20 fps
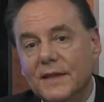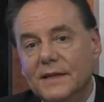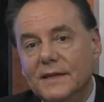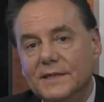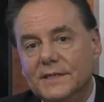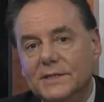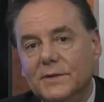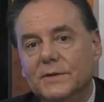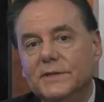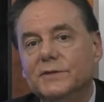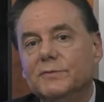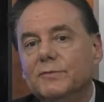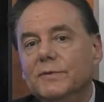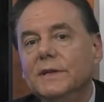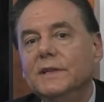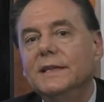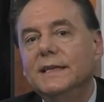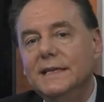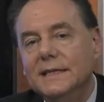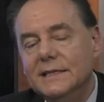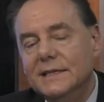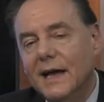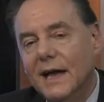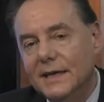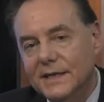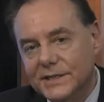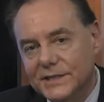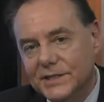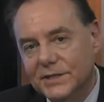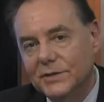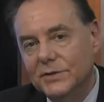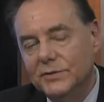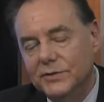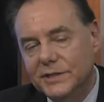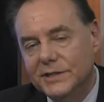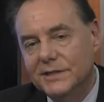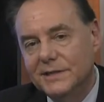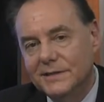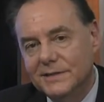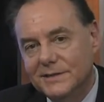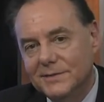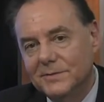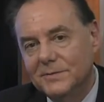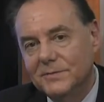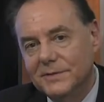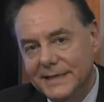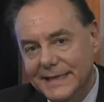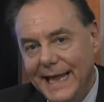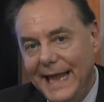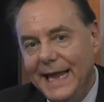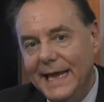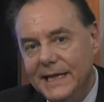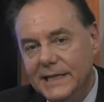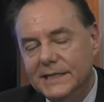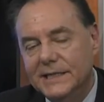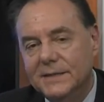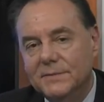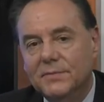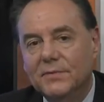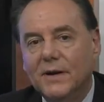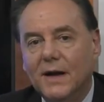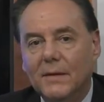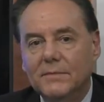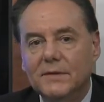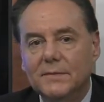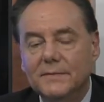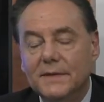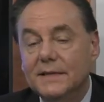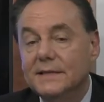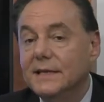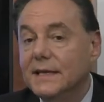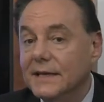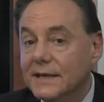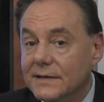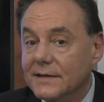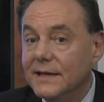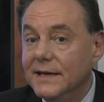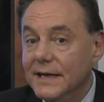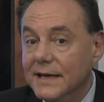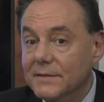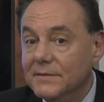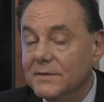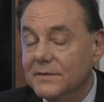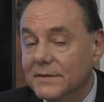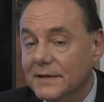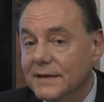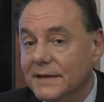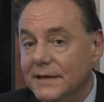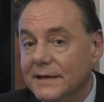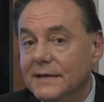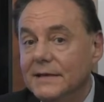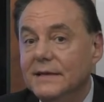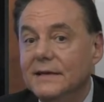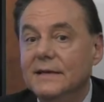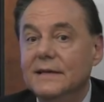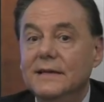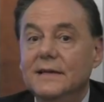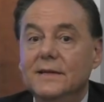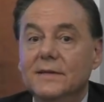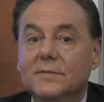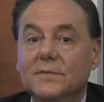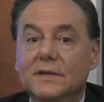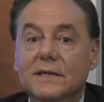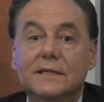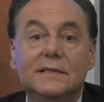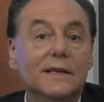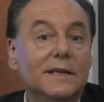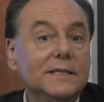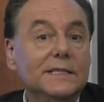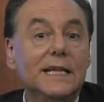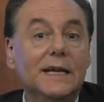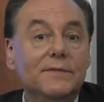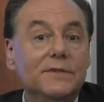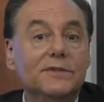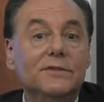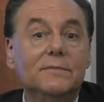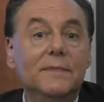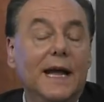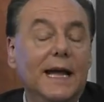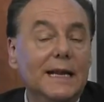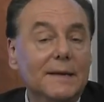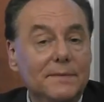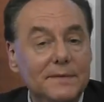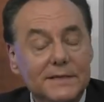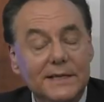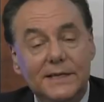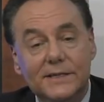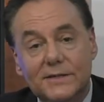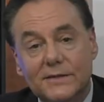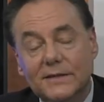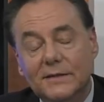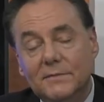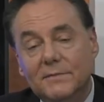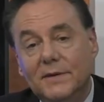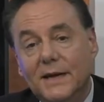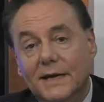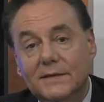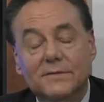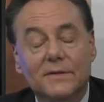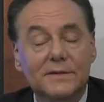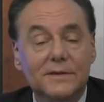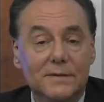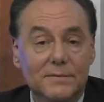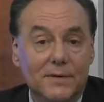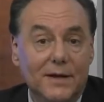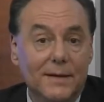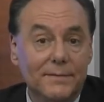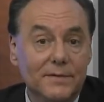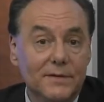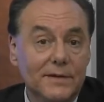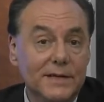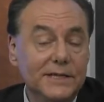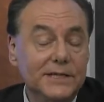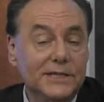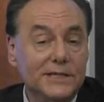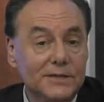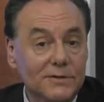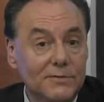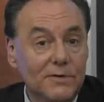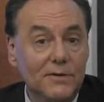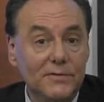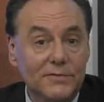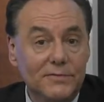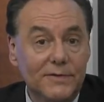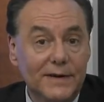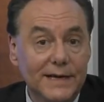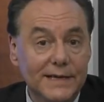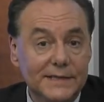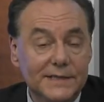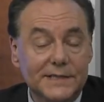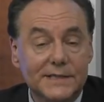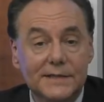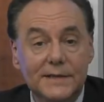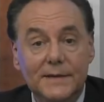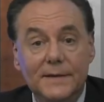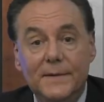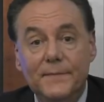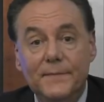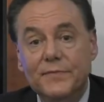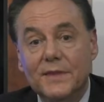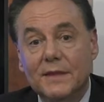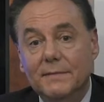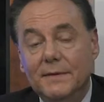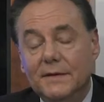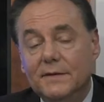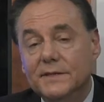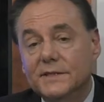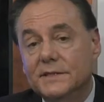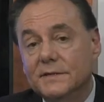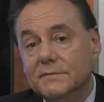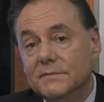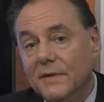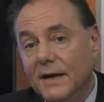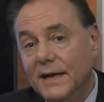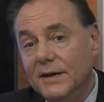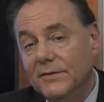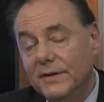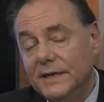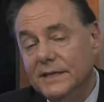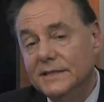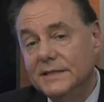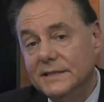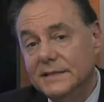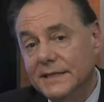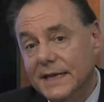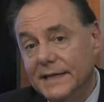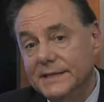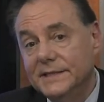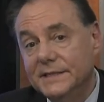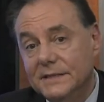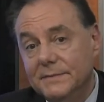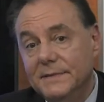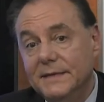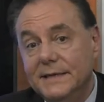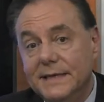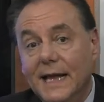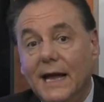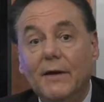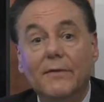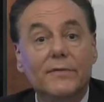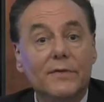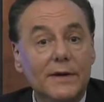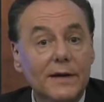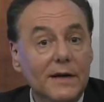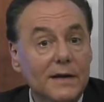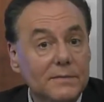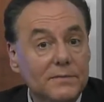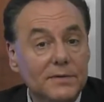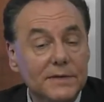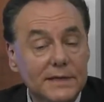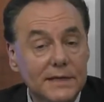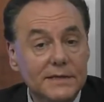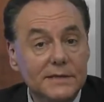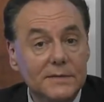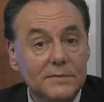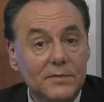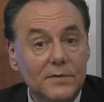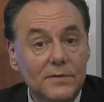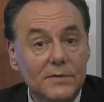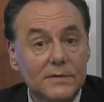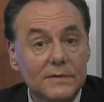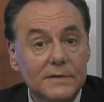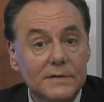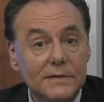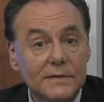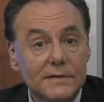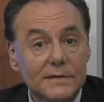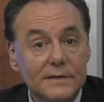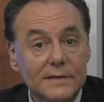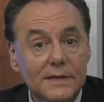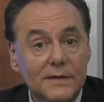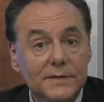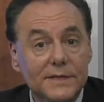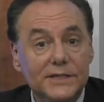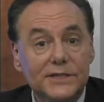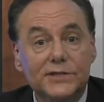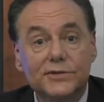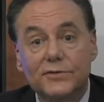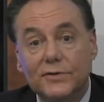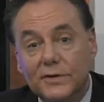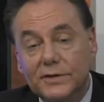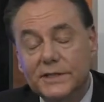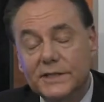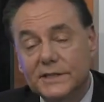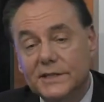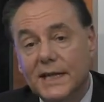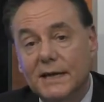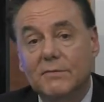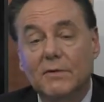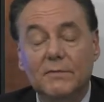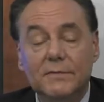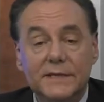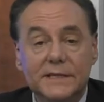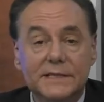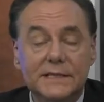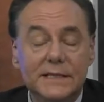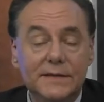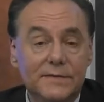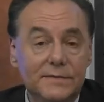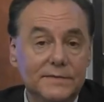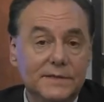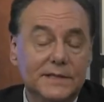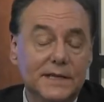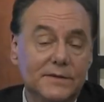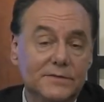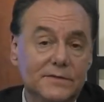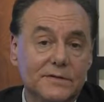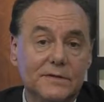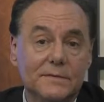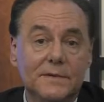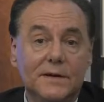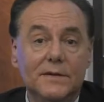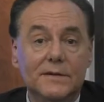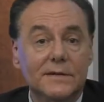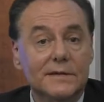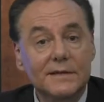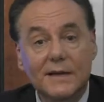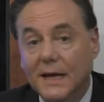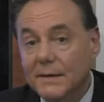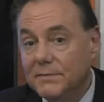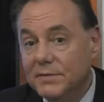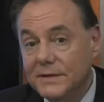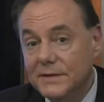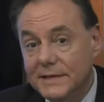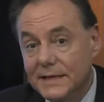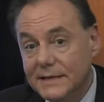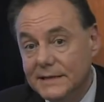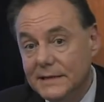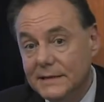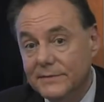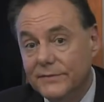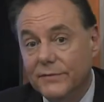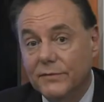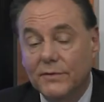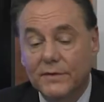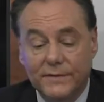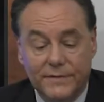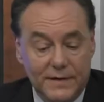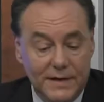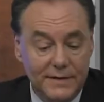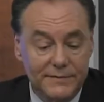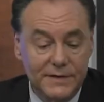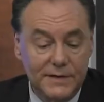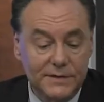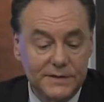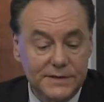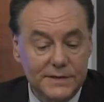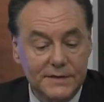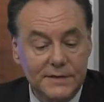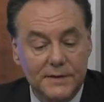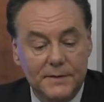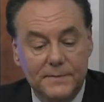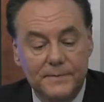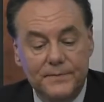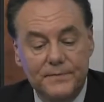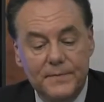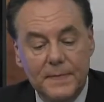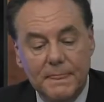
So it's really not a solution to the aging problem that they claim, okay? But it does have a dramatic potential impact on your population growth rates because migration tends to be now very unpredictable. You know, these surges like what we see from Central America, not predicted four or five years ago.